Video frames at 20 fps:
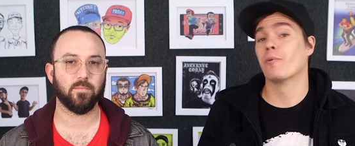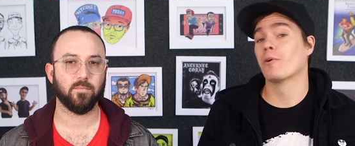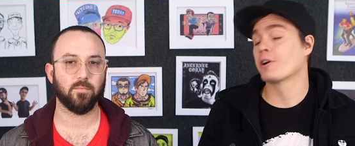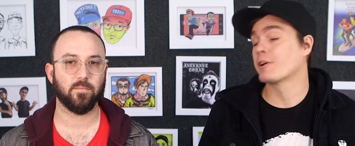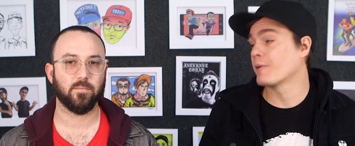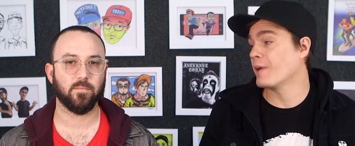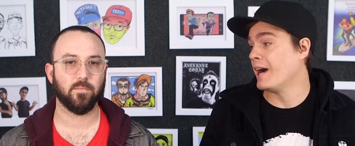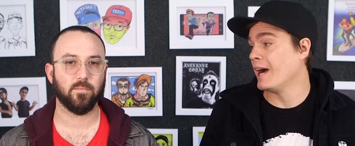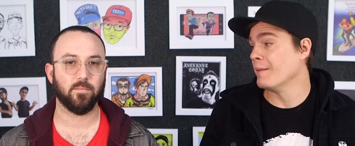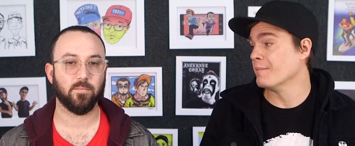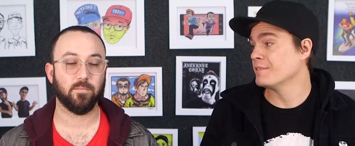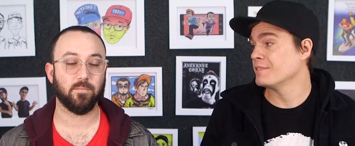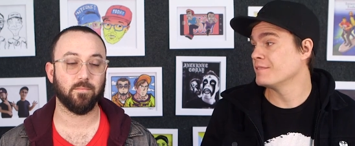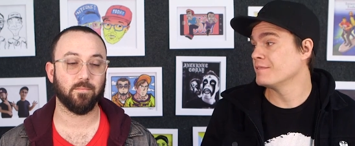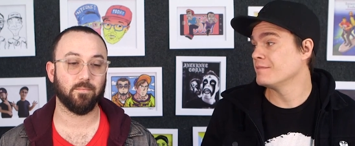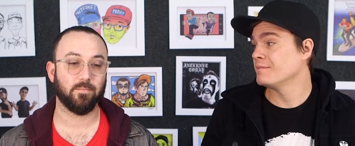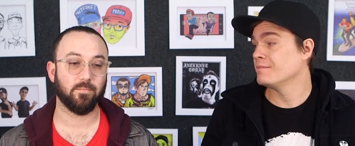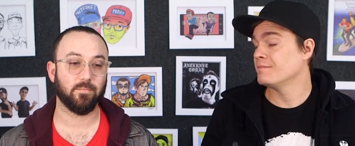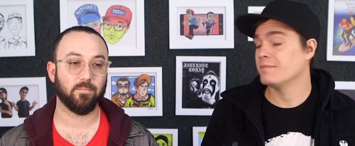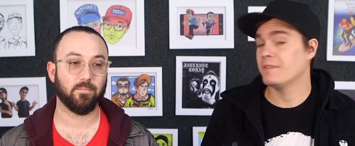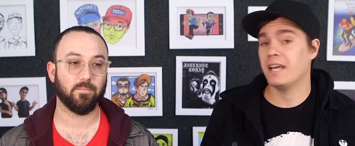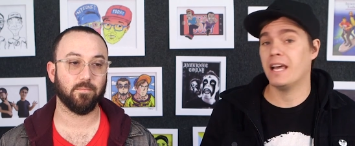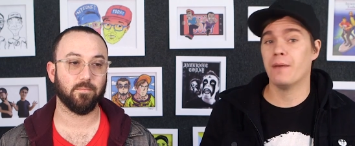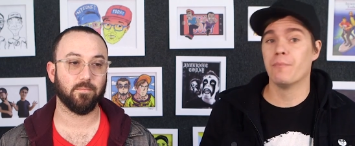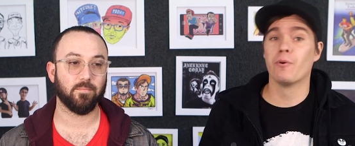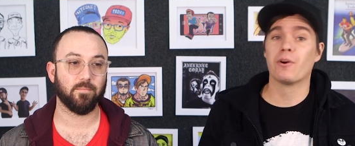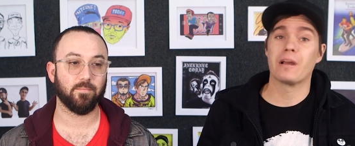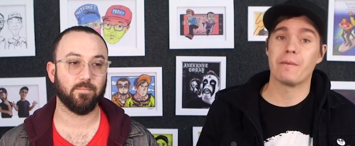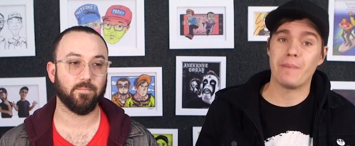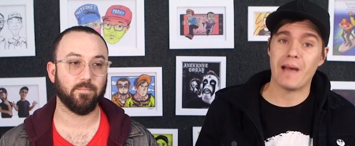Speaker 1: more crimes. And
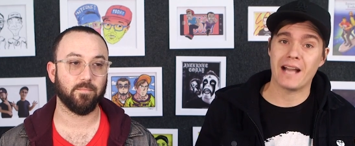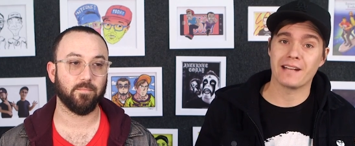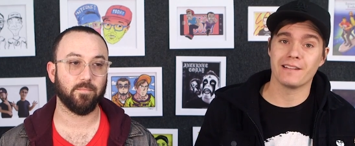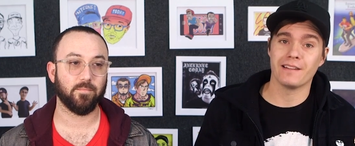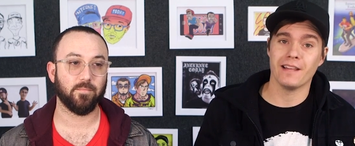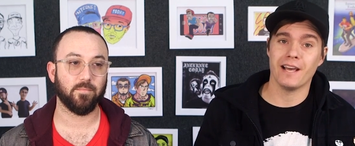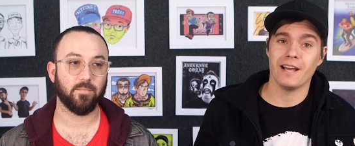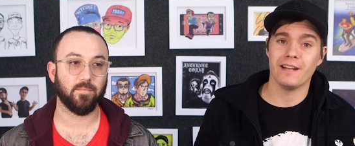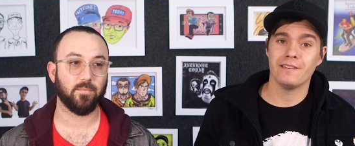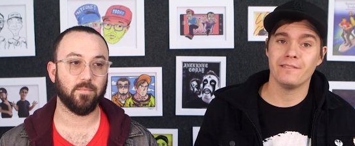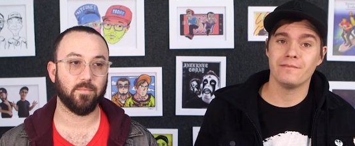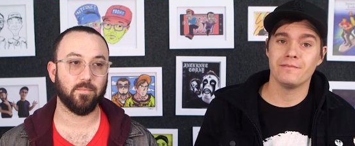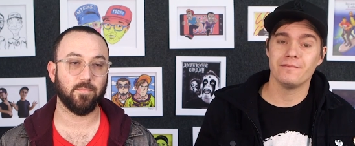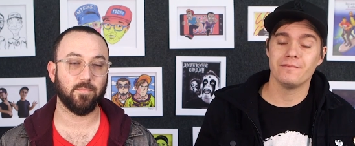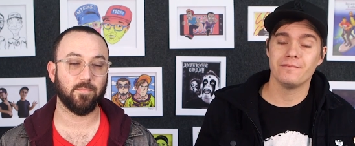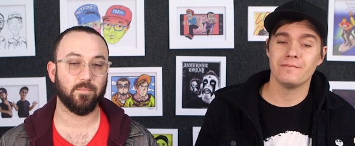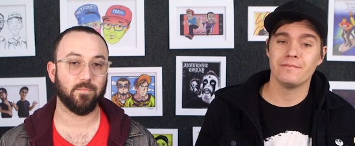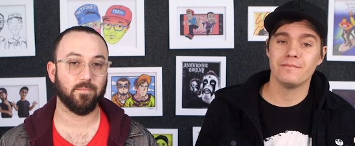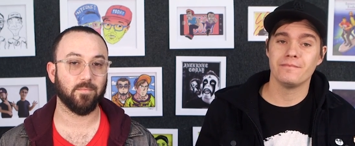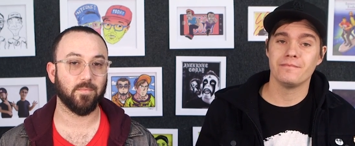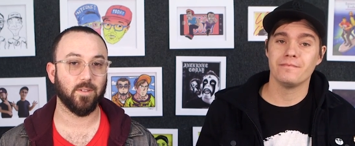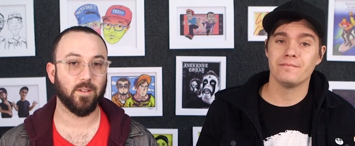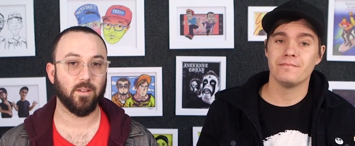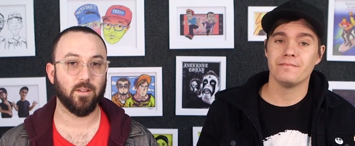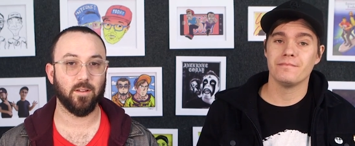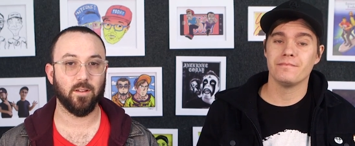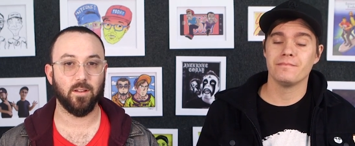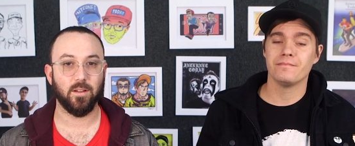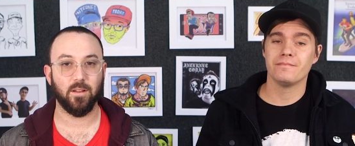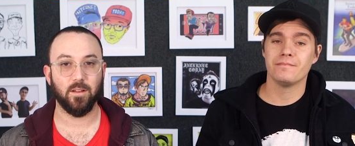we'll get back to that.
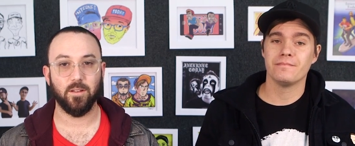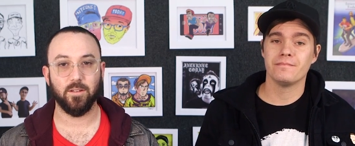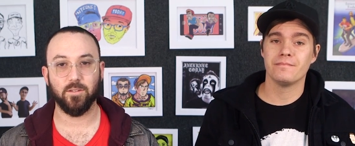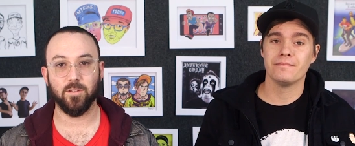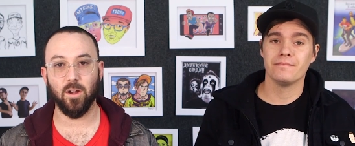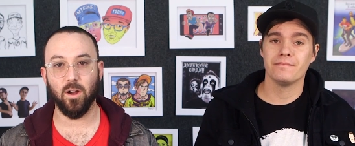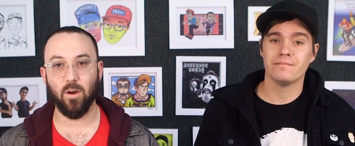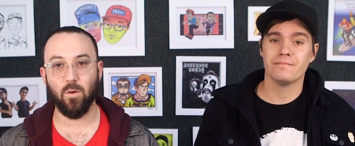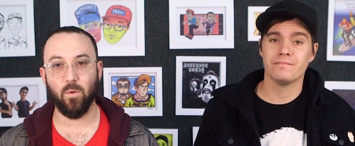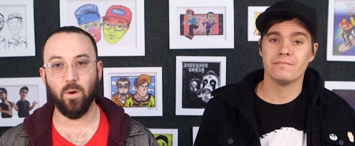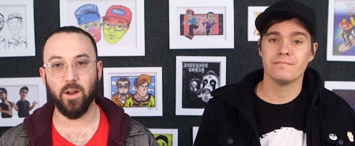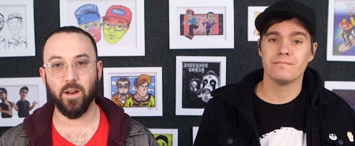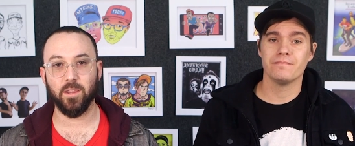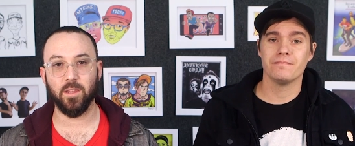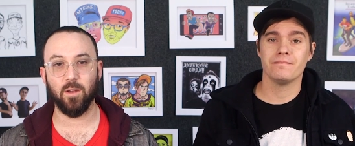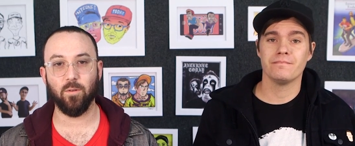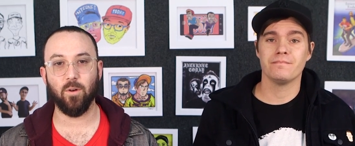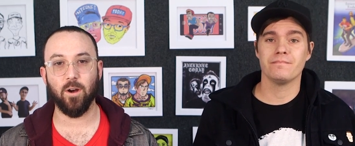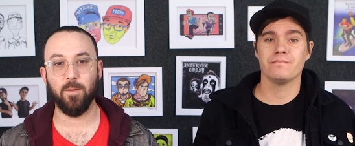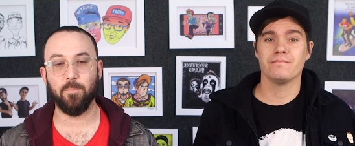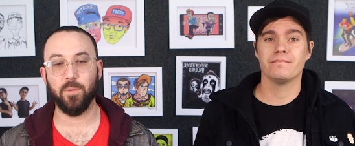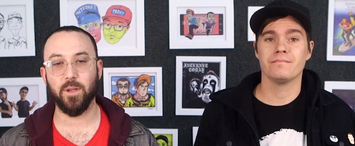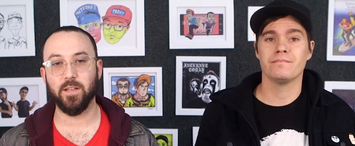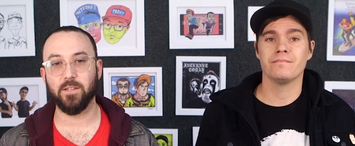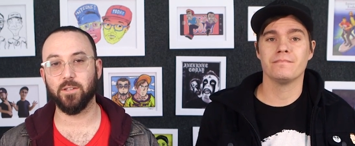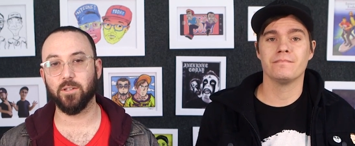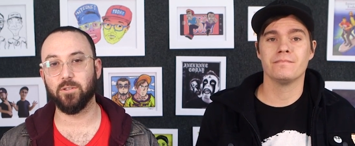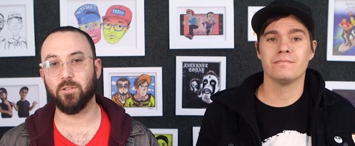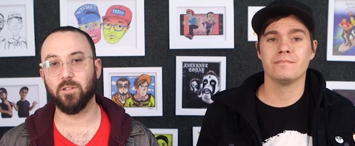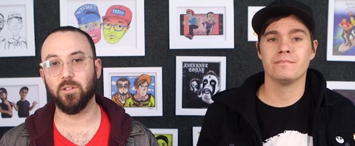So
Speaker 2: what did they want
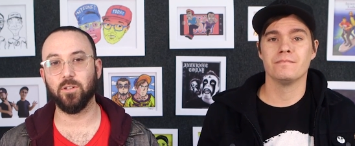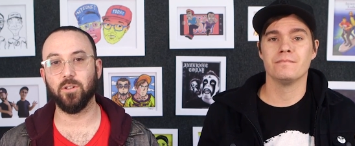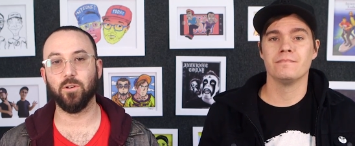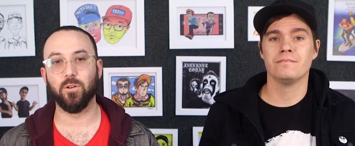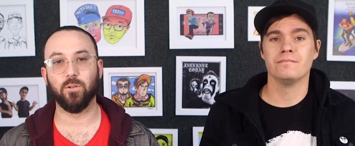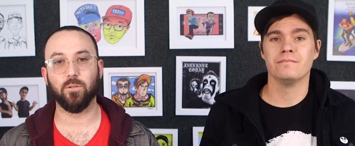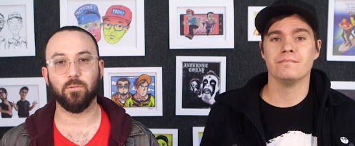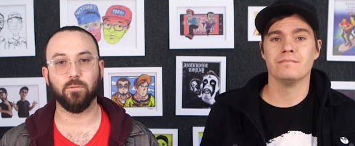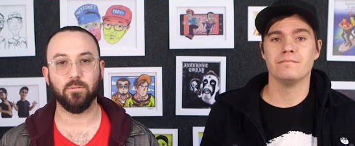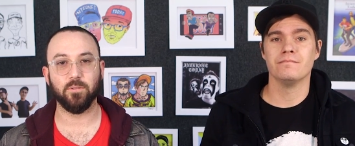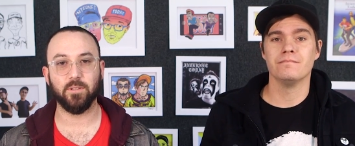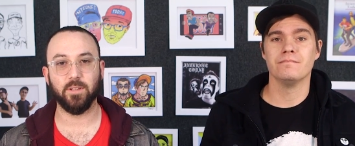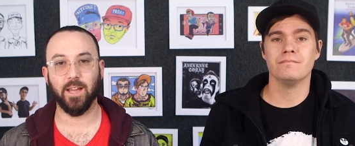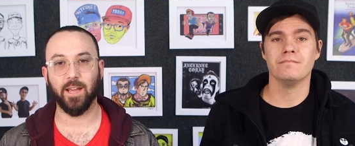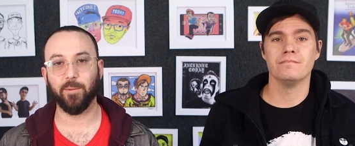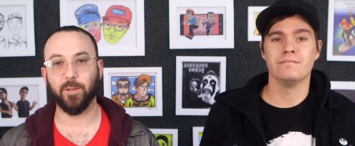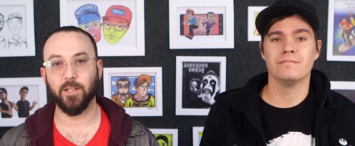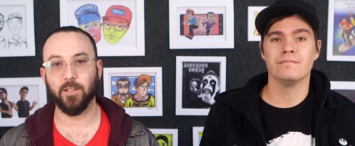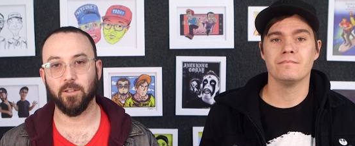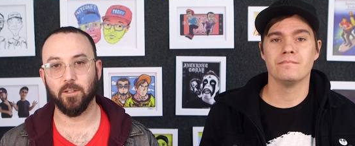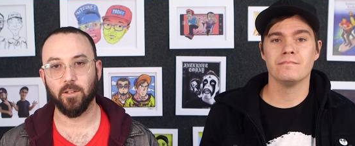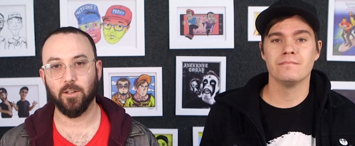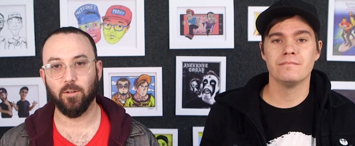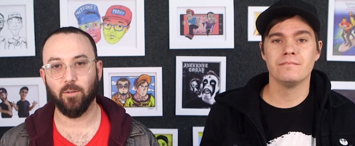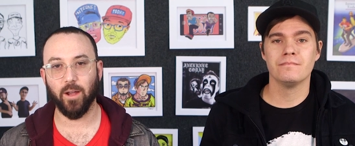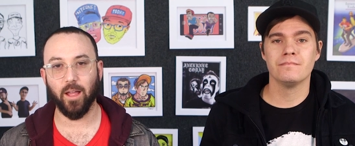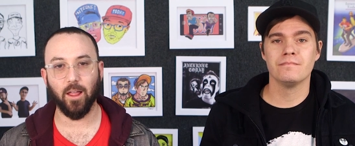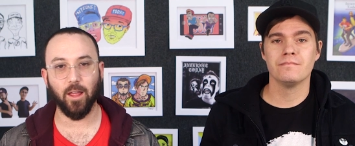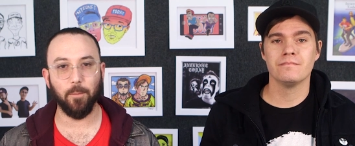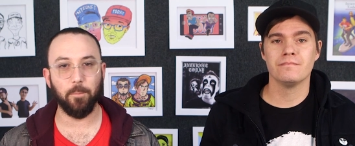Bezos to do, damn it?
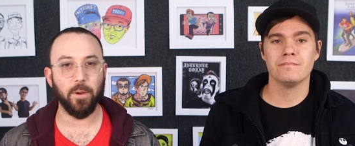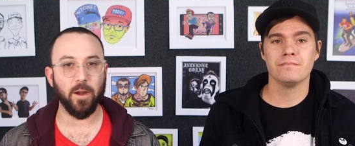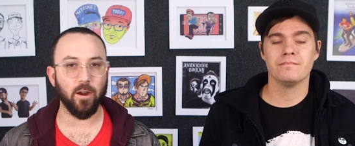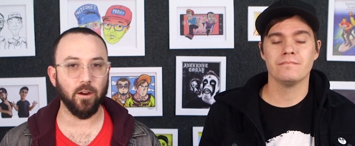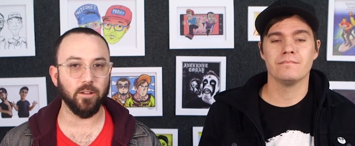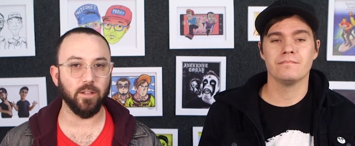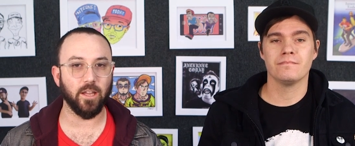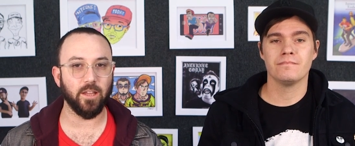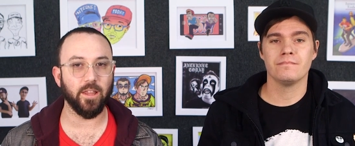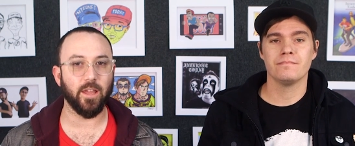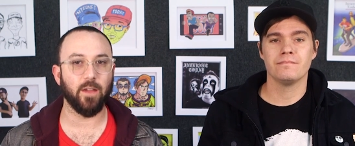Well, apparently